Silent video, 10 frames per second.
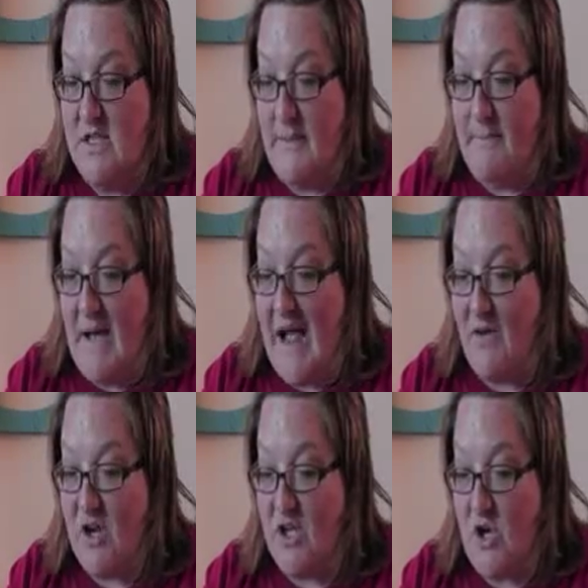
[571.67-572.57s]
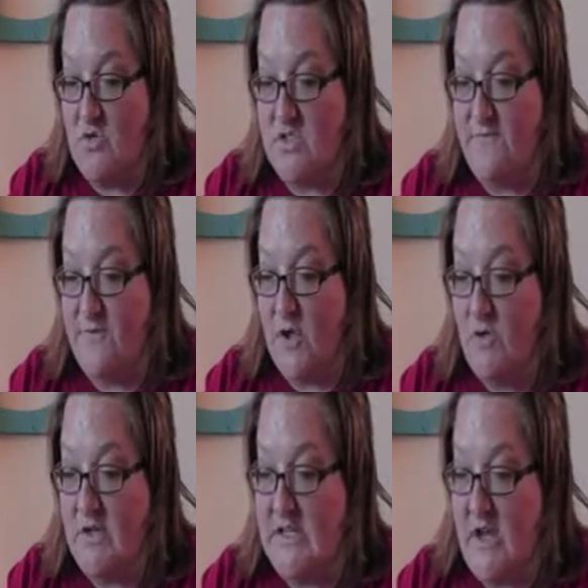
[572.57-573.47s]
The pirate ghost
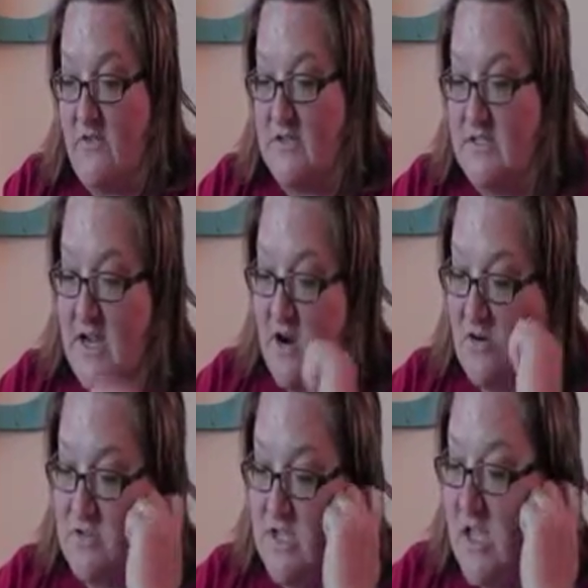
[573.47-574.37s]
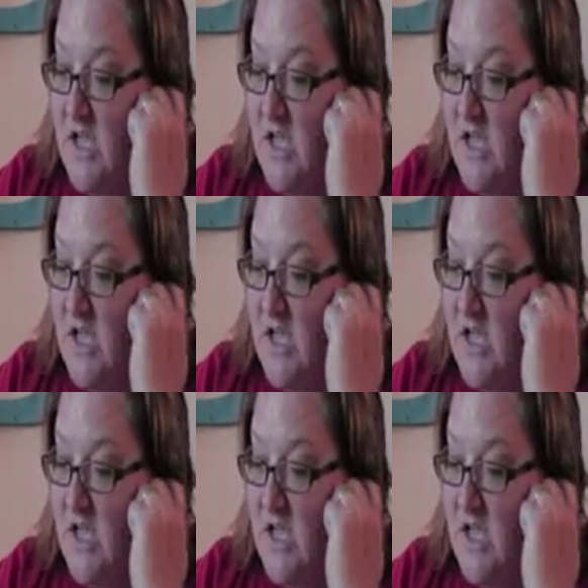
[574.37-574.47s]
floated down the stairs.